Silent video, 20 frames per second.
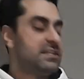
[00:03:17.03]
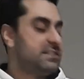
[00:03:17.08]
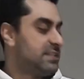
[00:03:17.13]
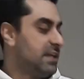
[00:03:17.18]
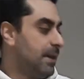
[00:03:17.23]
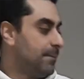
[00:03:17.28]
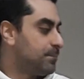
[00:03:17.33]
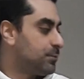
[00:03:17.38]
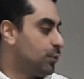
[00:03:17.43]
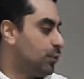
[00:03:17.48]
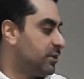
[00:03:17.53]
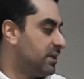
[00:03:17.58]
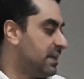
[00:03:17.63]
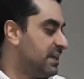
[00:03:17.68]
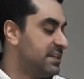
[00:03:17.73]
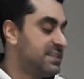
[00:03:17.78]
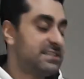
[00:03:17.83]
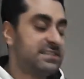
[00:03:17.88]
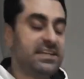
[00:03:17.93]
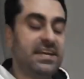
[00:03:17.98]
Sampdoria
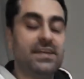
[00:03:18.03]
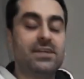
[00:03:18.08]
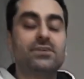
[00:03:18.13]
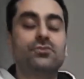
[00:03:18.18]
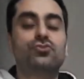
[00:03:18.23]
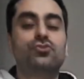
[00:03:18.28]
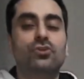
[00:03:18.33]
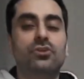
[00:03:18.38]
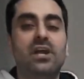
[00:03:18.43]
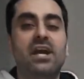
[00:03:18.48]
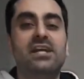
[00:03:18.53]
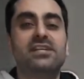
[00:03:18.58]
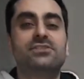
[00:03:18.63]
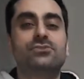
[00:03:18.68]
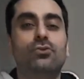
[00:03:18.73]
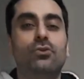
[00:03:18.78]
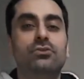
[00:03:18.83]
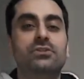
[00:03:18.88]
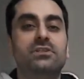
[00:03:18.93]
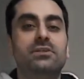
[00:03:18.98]
is second to
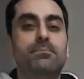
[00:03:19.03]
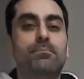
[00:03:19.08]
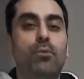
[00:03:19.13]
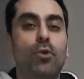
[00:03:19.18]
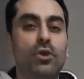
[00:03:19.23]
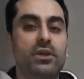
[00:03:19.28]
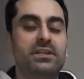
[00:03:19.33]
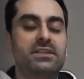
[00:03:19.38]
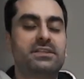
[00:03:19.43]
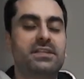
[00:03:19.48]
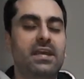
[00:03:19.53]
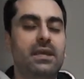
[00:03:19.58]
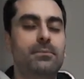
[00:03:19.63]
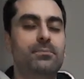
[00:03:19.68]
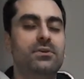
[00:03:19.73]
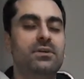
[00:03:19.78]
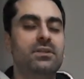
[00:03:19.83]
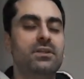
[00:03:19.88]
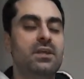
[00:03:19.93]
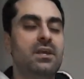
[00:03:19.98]
last on the point
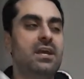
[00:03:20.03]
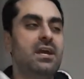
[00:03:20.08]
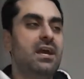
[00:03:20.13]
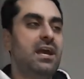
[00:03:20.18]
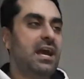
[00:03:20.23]
table,